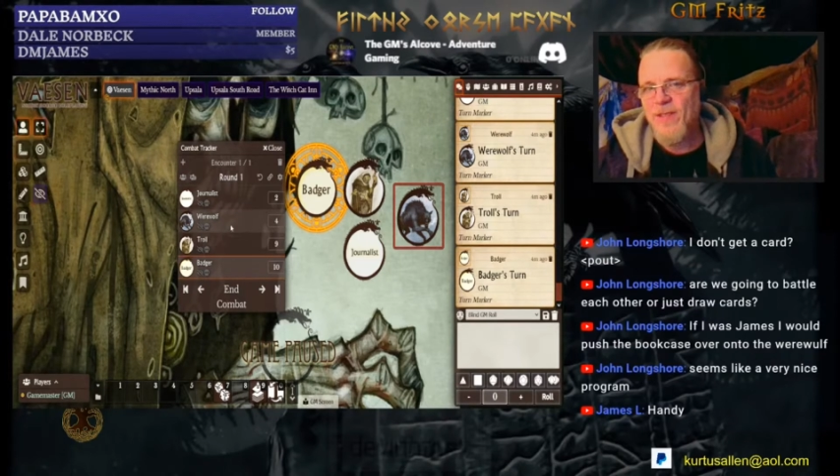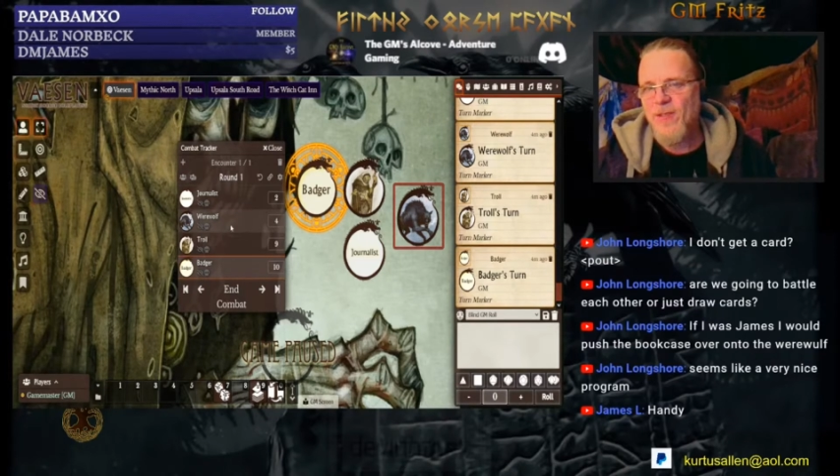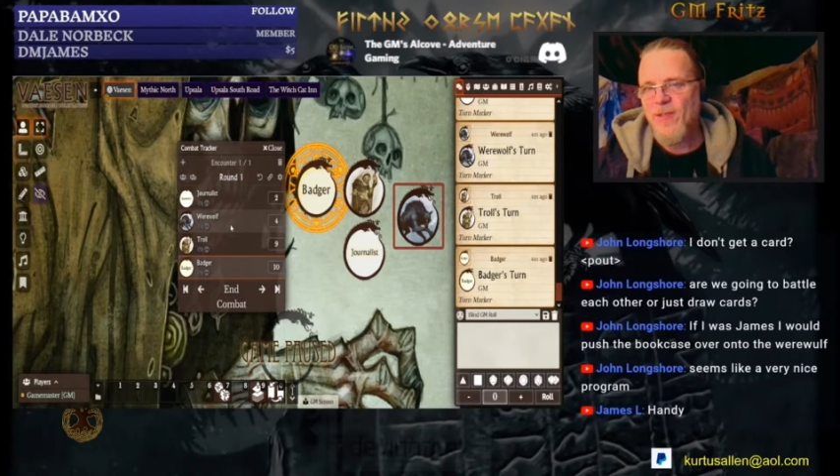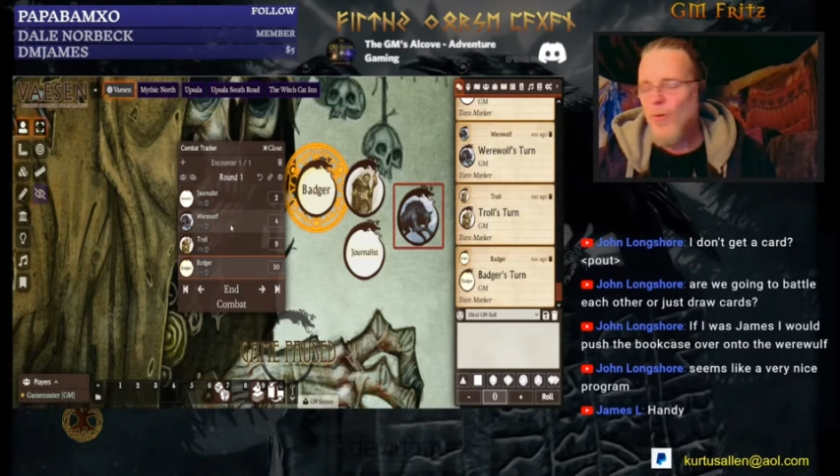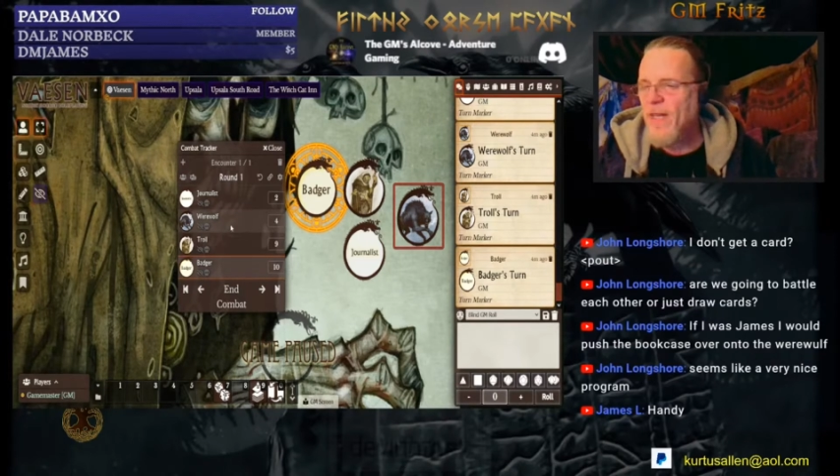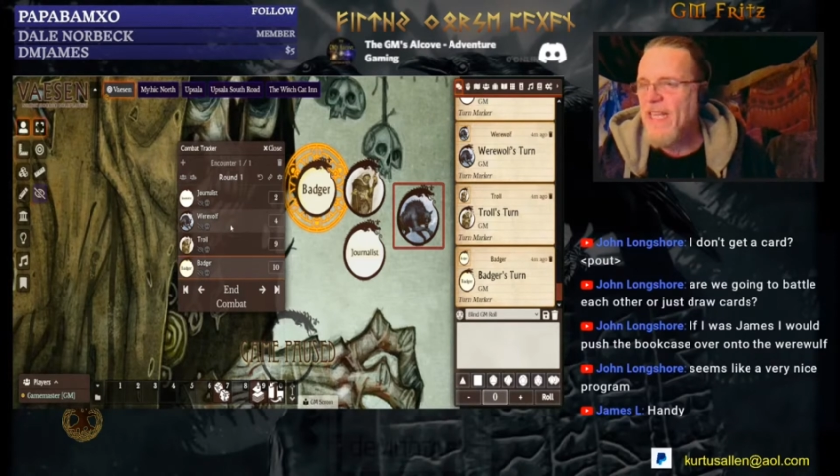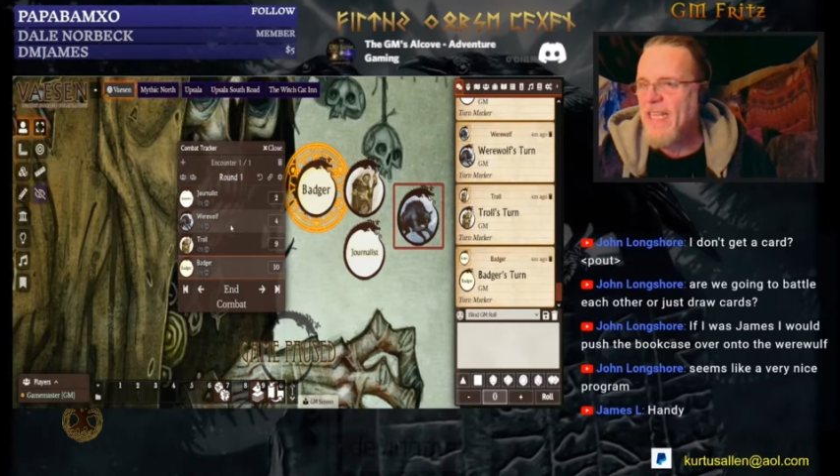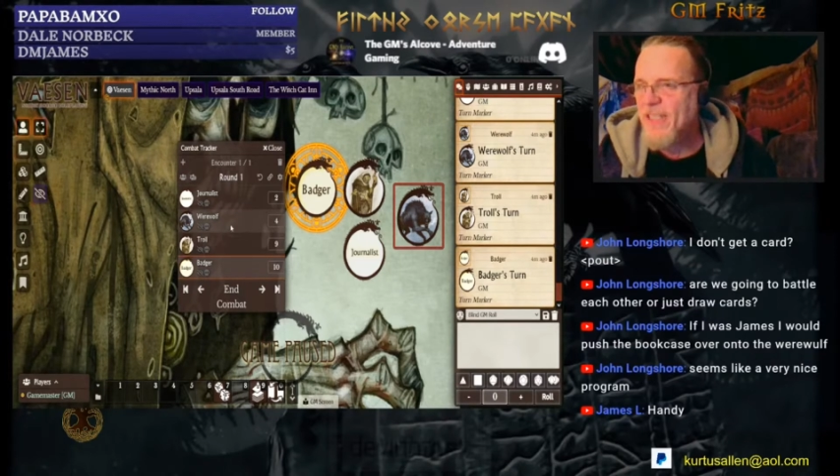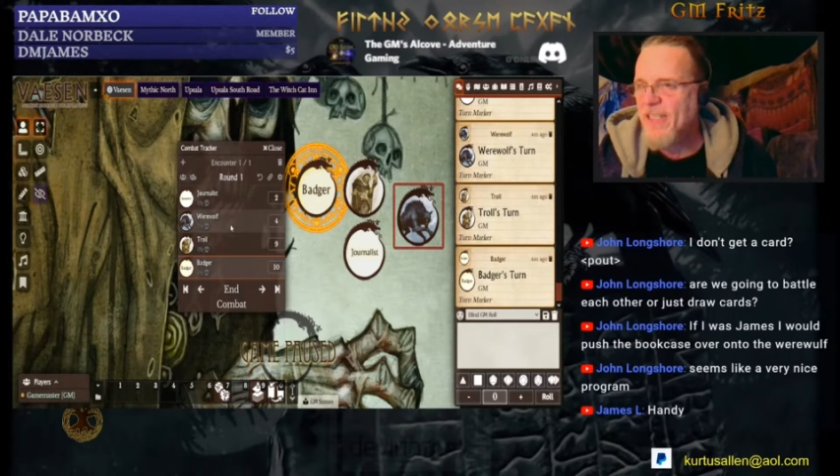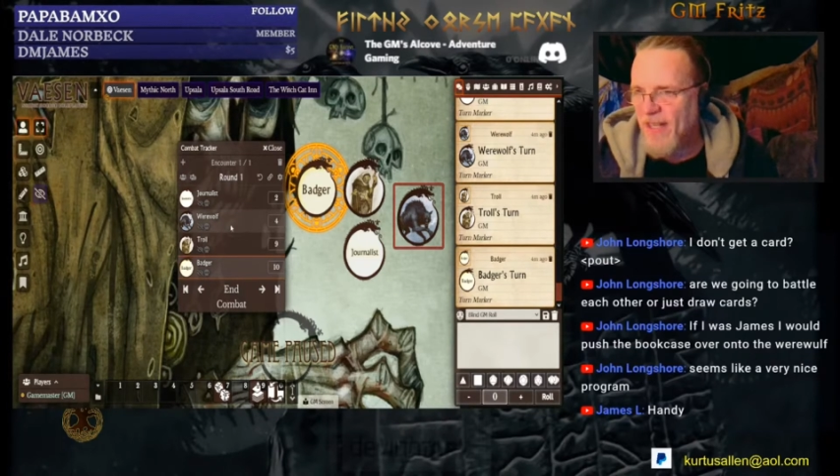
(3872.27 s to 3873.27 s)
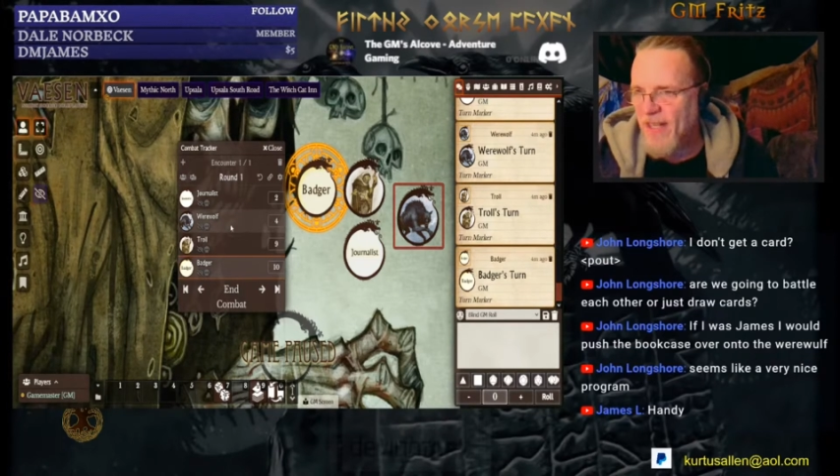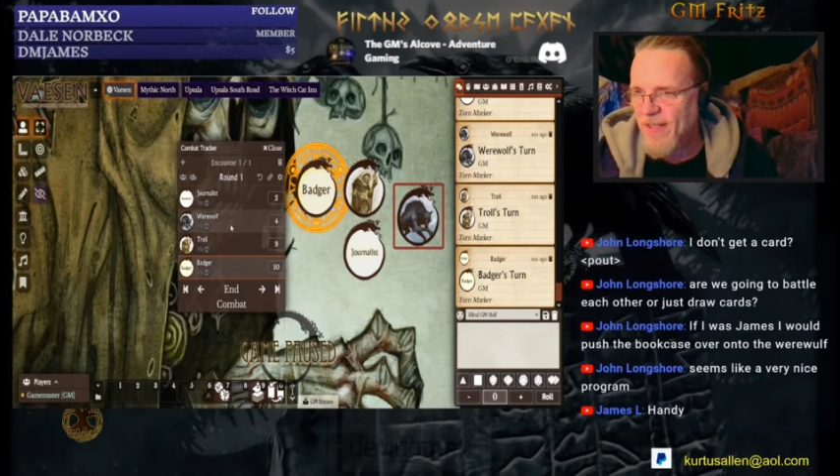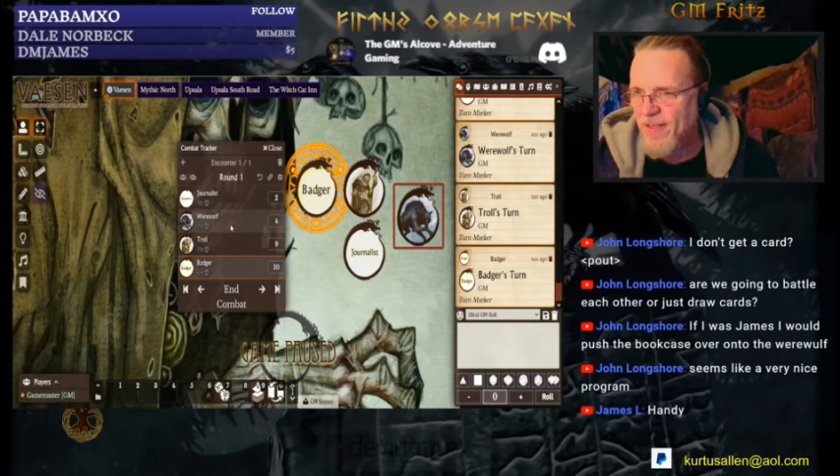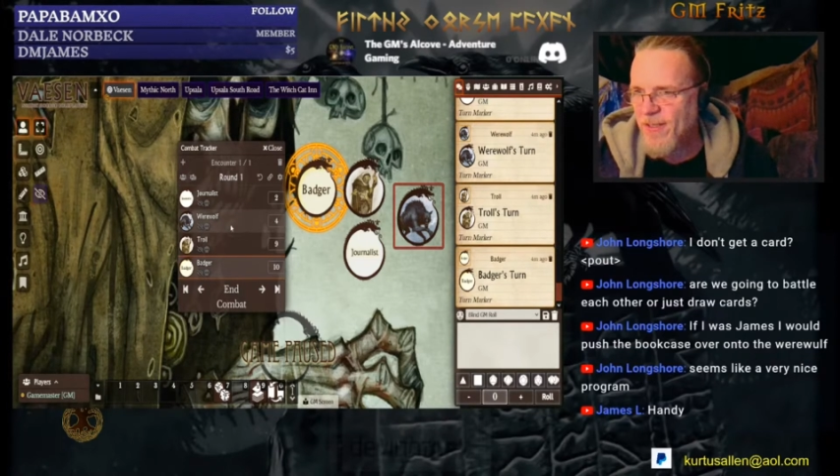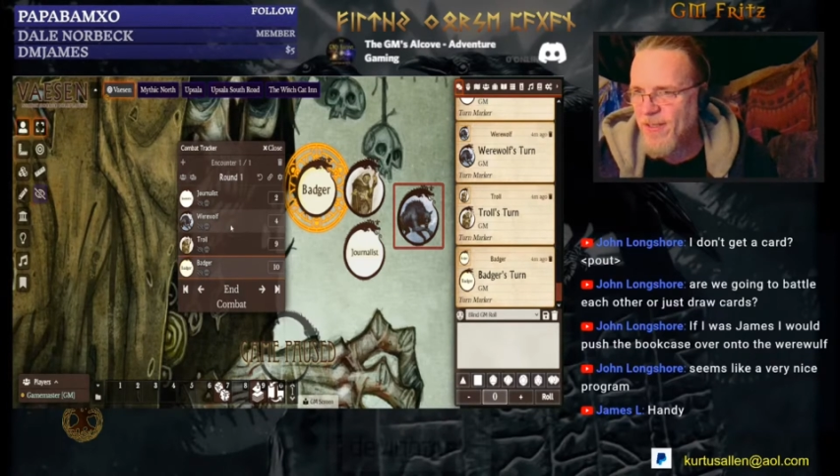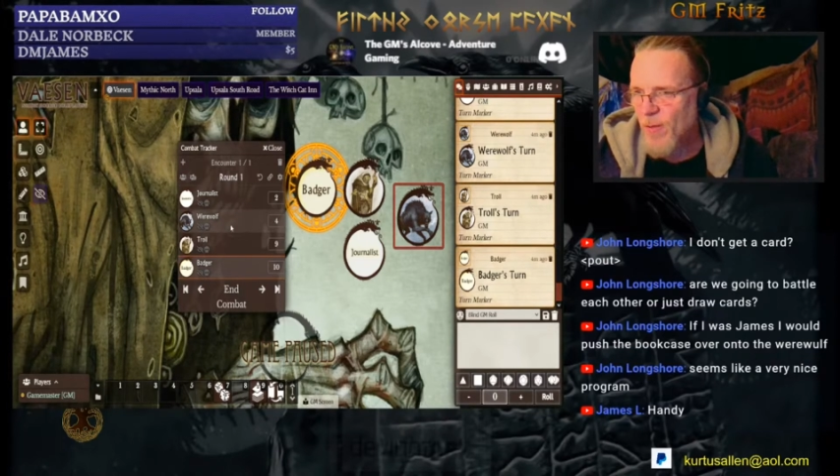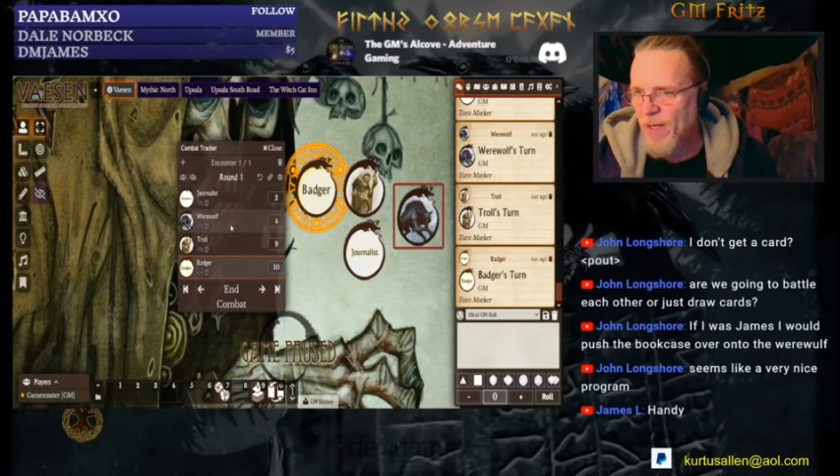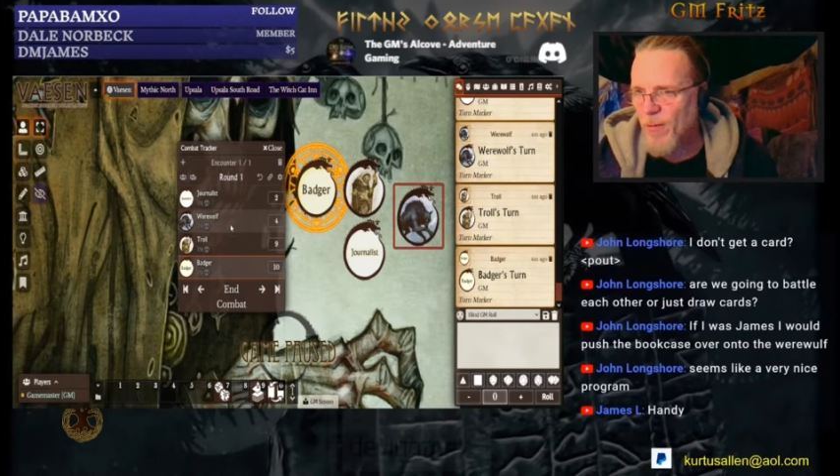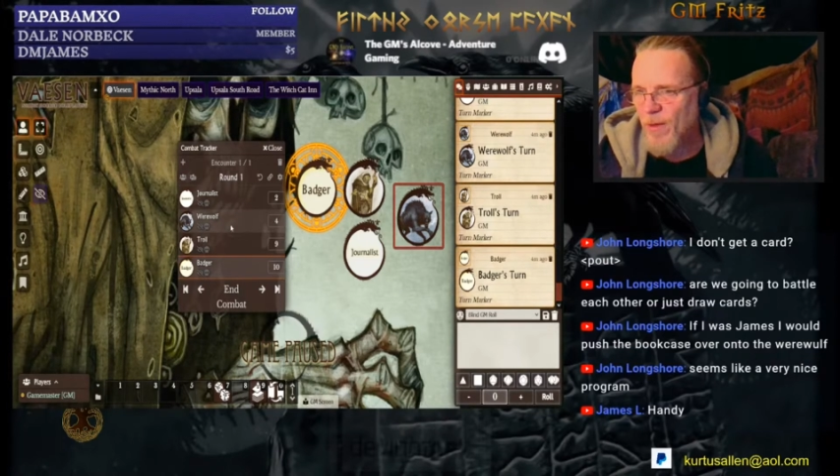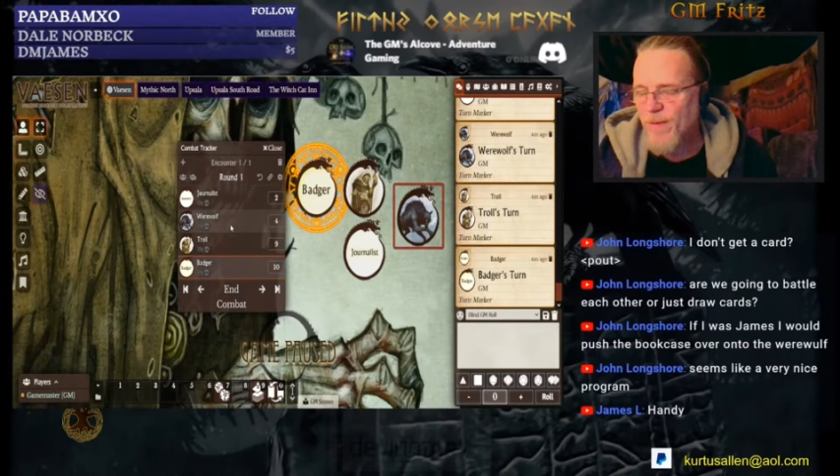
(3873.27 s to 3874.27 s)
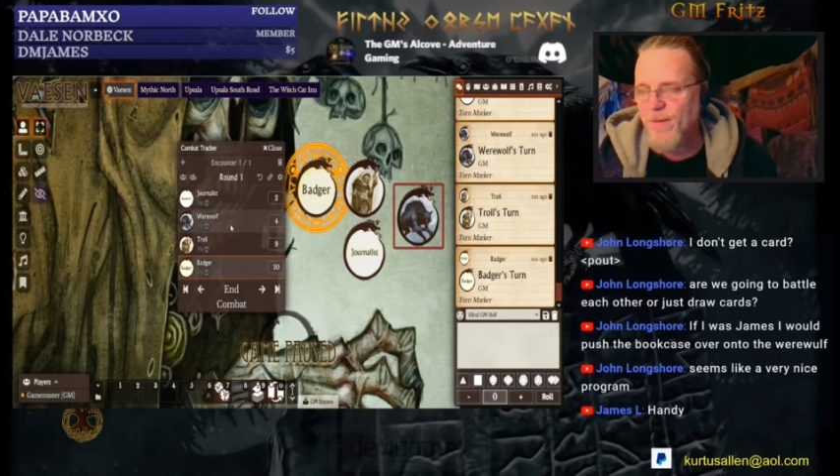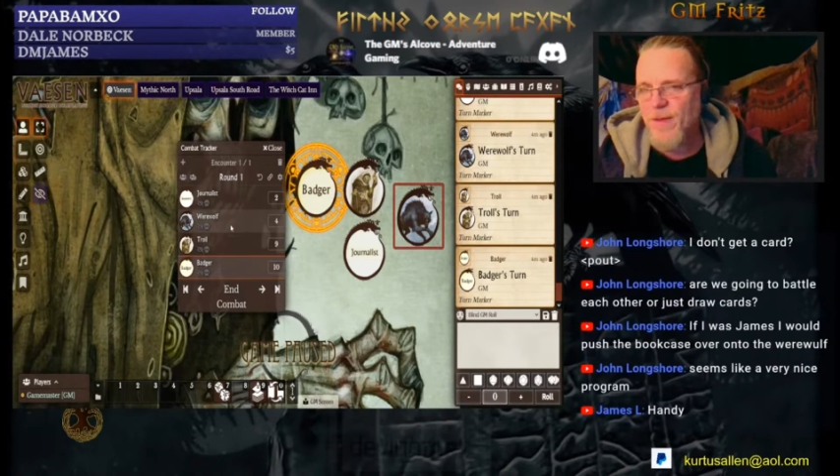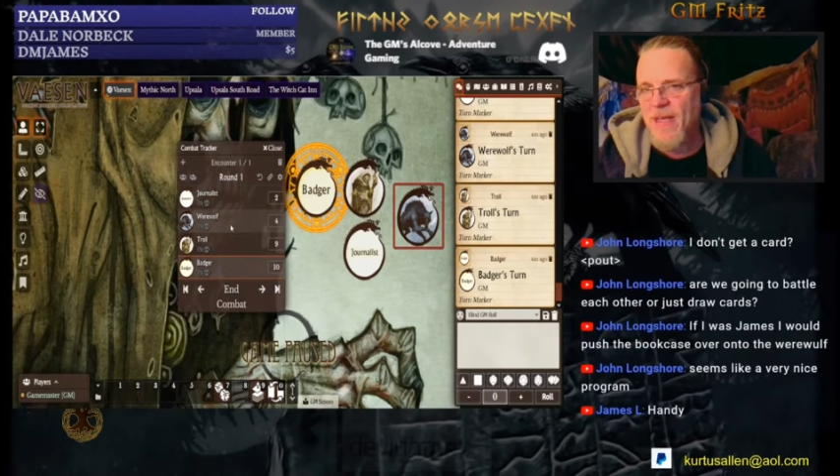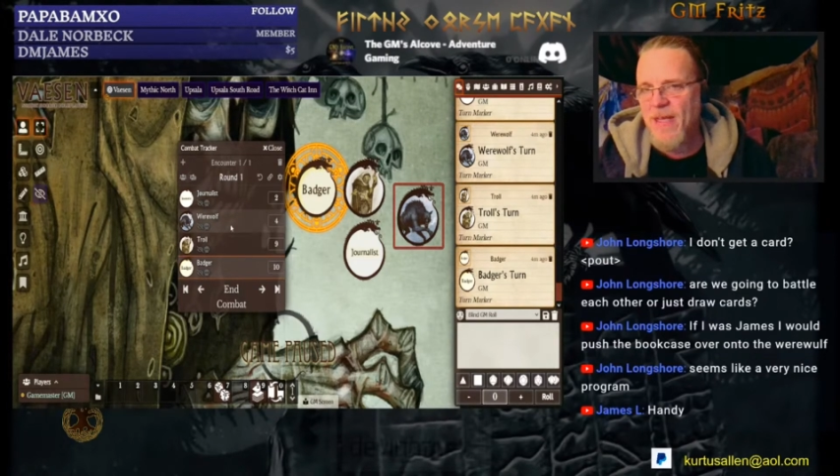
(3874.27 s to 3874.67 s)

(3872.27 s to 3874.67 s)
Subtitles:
So what he does, the werewolf,